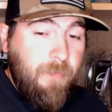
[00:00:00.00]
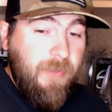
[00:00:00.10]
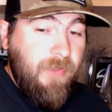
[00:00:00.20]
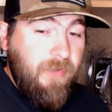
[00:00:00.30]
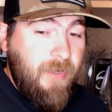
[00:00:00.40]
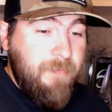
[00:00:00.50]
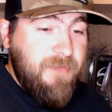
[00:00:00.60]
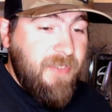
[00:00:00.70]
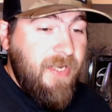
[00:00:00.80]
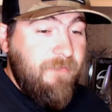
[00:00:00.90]
be a little
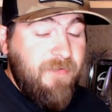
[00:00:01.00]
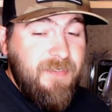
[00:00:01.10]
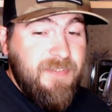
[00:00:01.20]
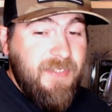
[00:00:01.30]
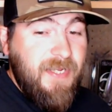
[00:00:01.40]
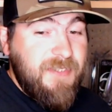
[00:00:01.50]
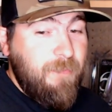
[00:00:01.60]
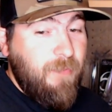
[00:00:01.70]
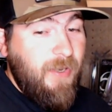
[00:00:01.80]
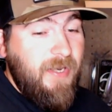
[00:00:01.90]
upset if he decides to
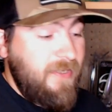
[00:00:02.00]
brand